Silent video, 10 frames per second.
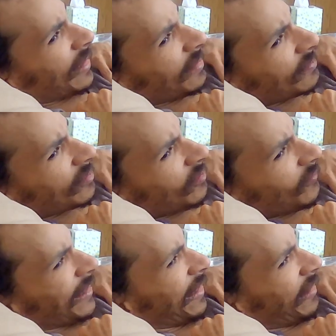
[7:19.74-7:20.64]
playing
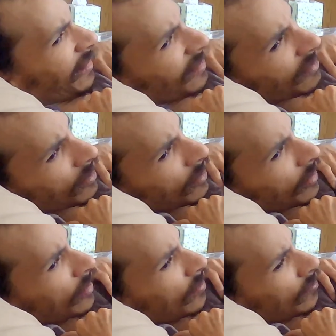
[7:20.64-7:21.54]
2K.
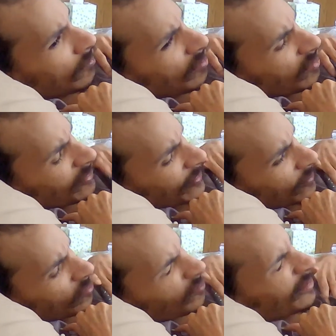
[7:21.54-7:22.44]
And the whole
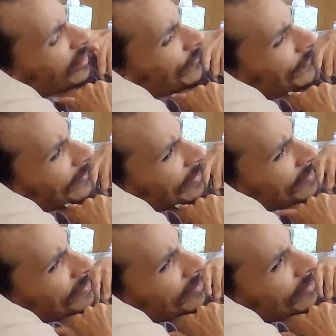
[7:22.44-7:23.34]
story of
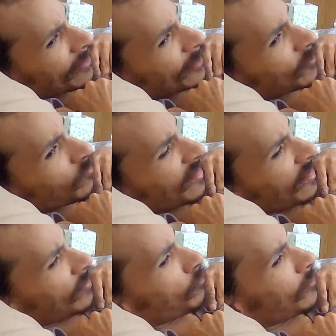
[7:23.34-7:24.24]
this is
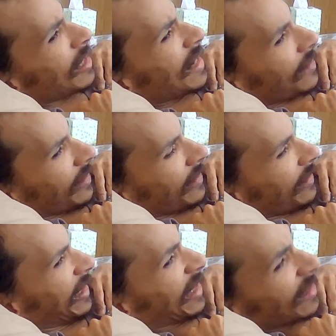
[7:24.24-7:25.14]
whether Brock
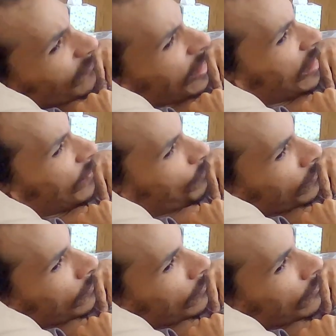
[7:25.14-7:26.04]
can get him up.
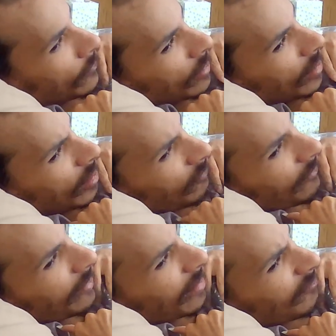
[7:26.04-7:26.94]

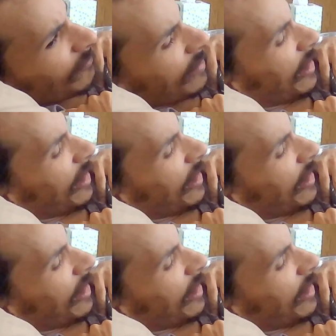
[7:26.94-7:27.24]
Oh, he'll